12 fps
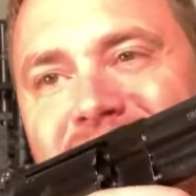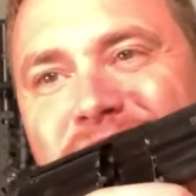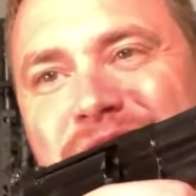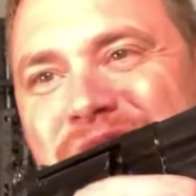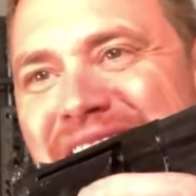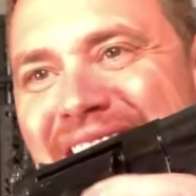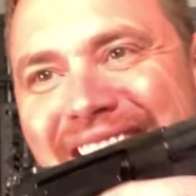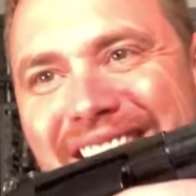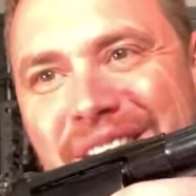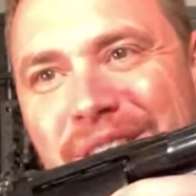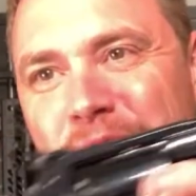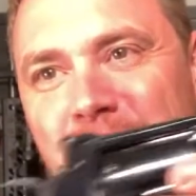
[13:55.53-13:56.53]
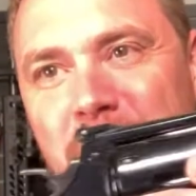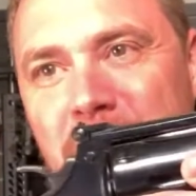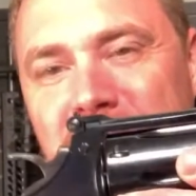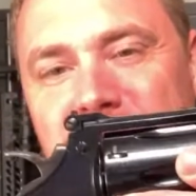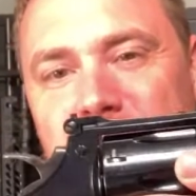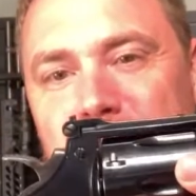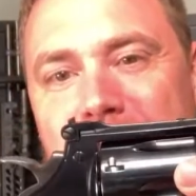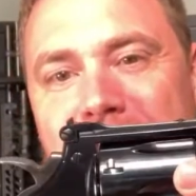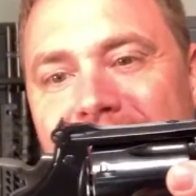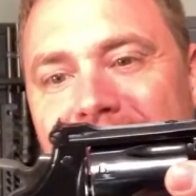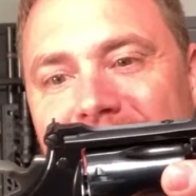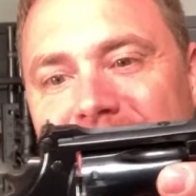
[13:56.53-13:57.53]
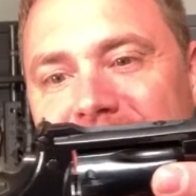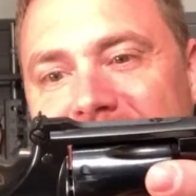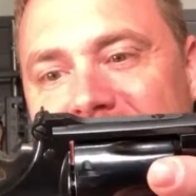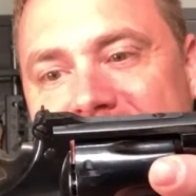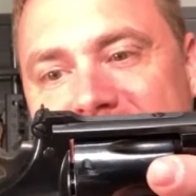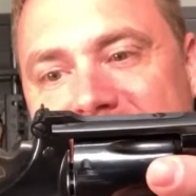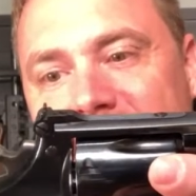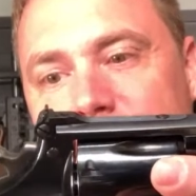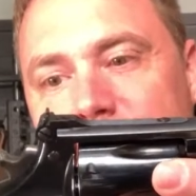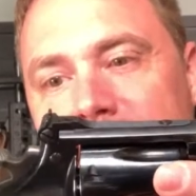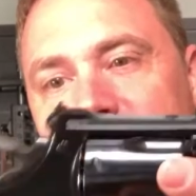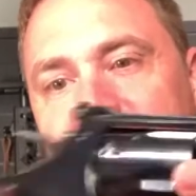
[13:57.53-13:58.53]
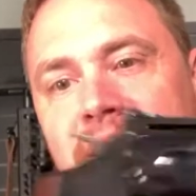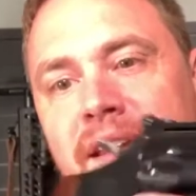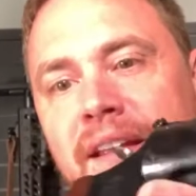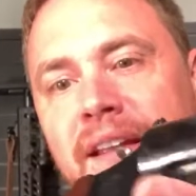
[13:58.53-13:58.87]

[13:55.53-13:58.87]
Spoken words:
there's just not very much bad that I can say about it.